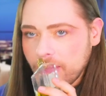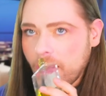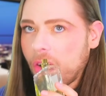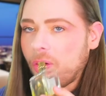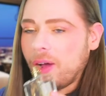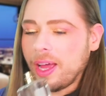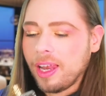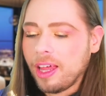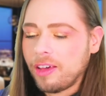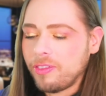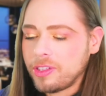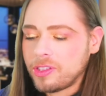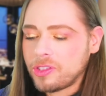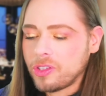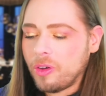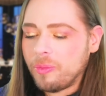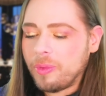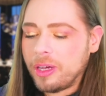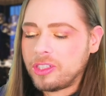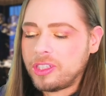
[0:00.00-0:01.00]
Oh, I love it
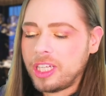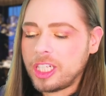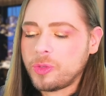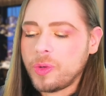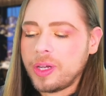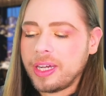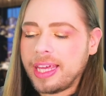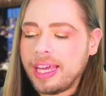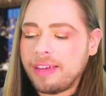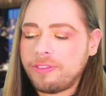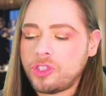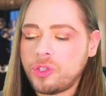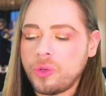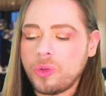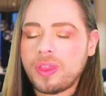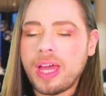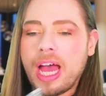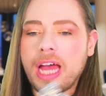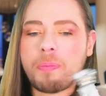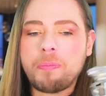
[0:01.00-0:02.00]
so much. This one gives
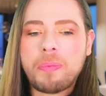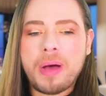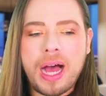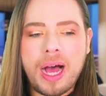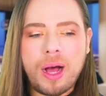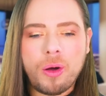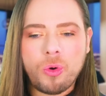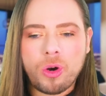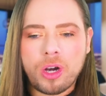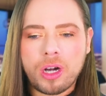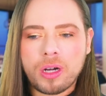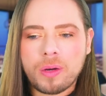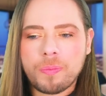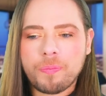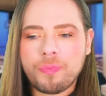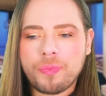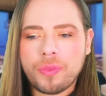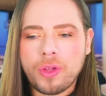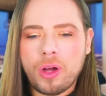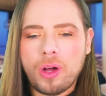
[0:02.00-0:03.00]
you that power,
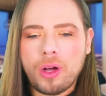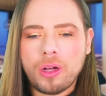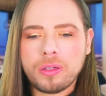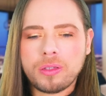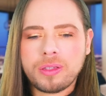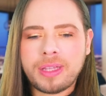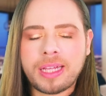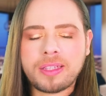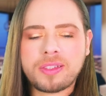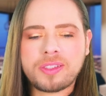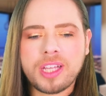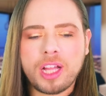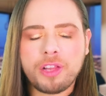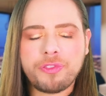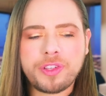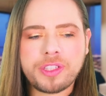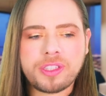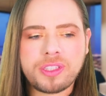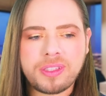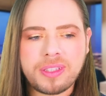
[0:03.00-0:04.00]
that
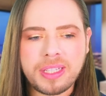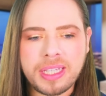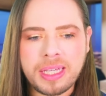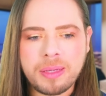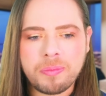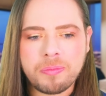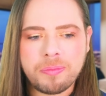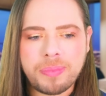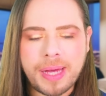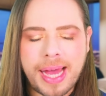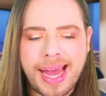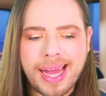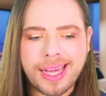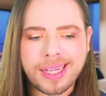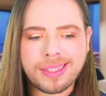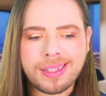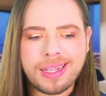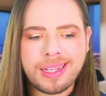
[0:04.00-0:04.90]
self esteem back.